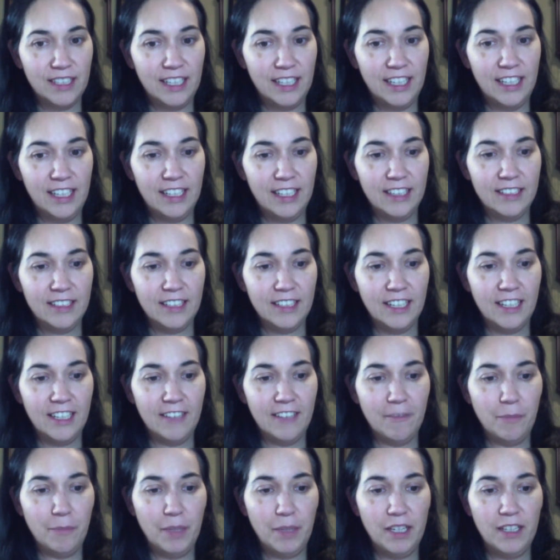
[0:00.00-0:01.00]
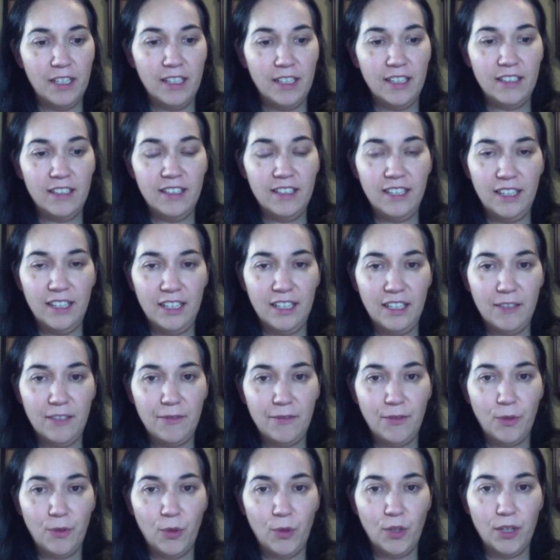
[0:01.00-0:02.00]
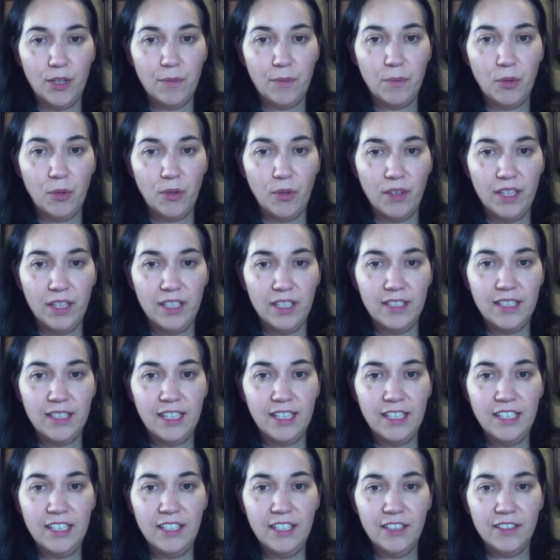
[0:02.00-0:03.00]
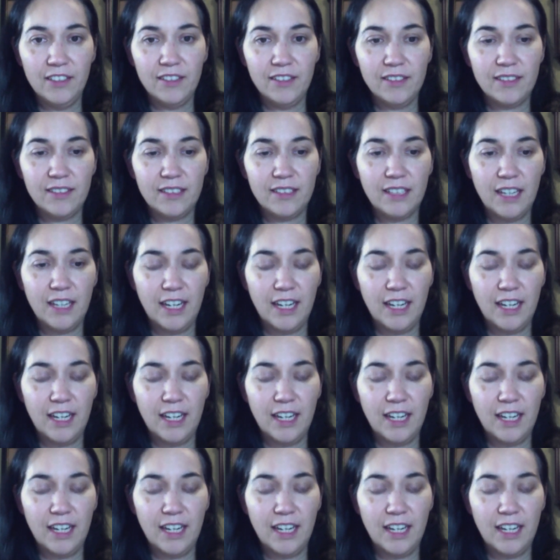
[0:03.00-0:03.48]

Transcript: and I've been knitting for more than 10 years.